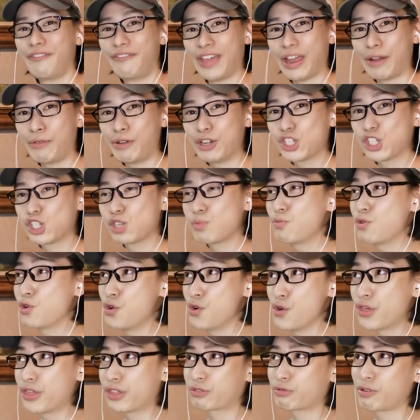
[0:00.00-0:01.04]
very
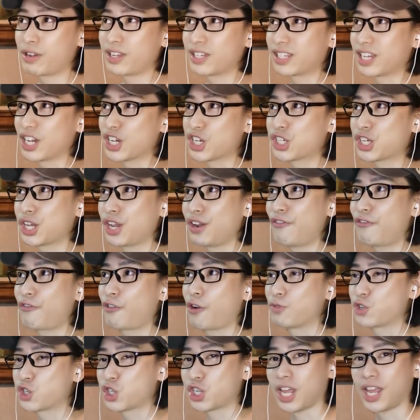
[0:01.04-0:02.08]
smooth transition
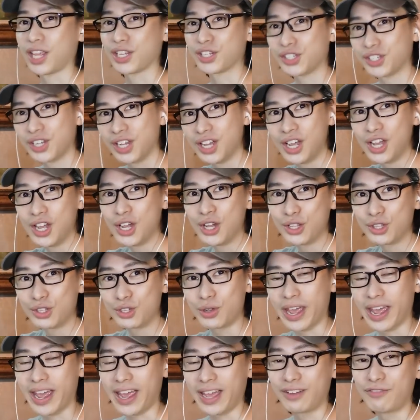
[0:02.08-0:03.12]
from chest
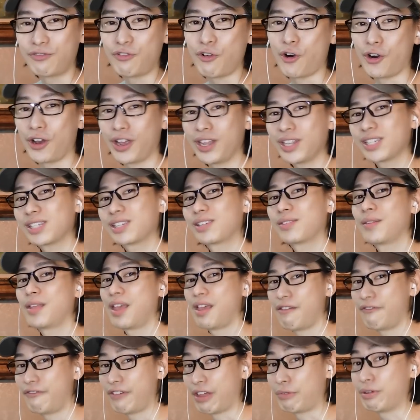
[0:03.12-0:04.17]
to head voice,
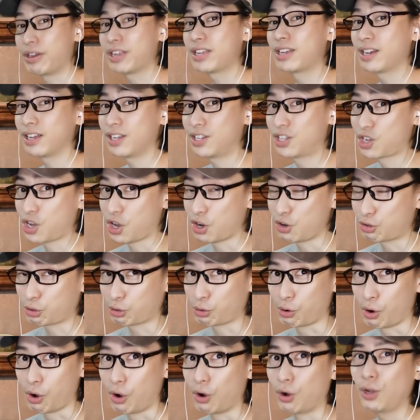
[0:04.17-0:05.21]
very good
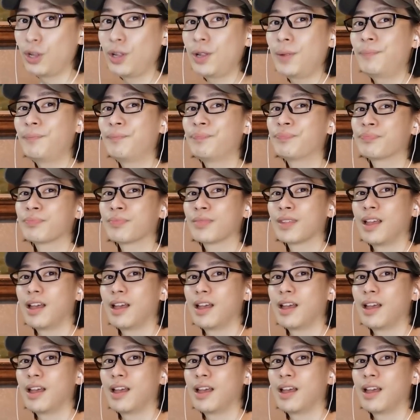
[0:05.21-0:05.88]
control.